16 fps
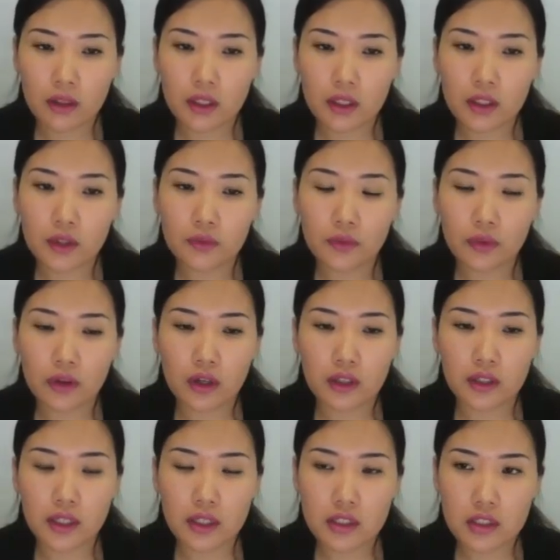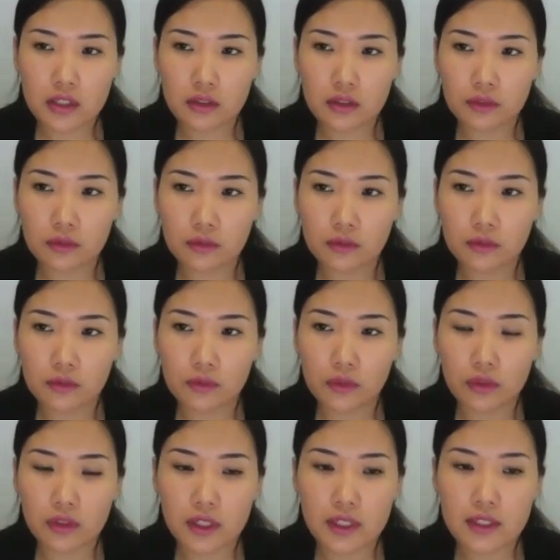Thank you for your attention,
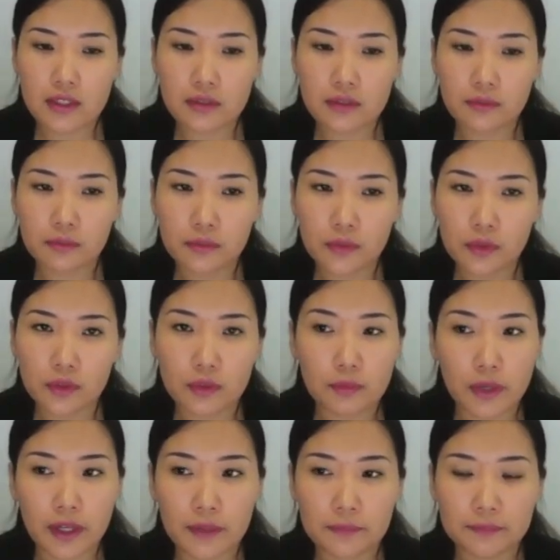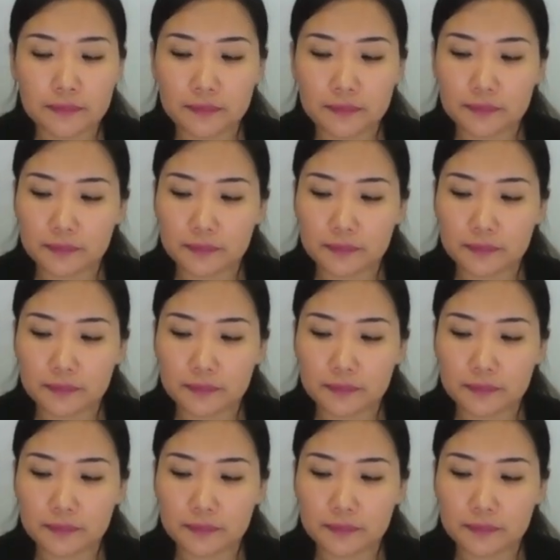for lesson. Goodbye.